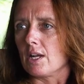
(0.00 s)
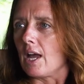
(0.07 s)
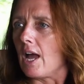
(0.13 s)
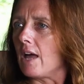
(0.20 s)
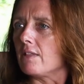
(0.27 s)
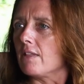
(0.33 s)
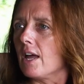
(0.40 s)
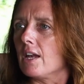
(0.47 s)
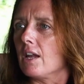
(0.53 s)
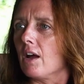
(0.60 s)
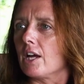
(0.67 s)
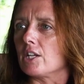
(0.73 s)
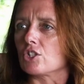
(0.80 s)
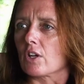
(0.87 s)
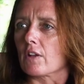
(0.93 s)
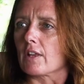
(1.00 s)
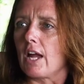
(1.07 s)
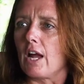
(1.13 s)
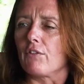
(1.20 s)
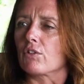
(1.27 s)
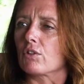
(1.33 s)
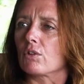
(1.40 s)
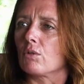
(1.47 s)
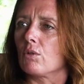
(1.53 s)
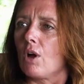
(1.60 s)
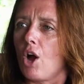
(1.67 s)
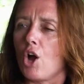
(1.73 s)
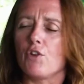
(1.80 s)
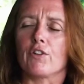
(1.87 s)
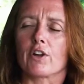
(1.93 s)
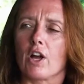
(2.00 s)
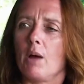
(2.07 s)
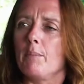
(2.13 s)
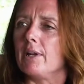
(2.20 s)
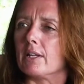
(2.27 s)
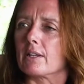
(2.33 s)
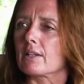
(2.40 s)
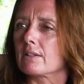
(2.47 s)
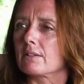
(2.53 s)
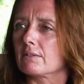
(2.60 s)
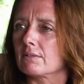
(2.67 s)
And then I just have to overcome it.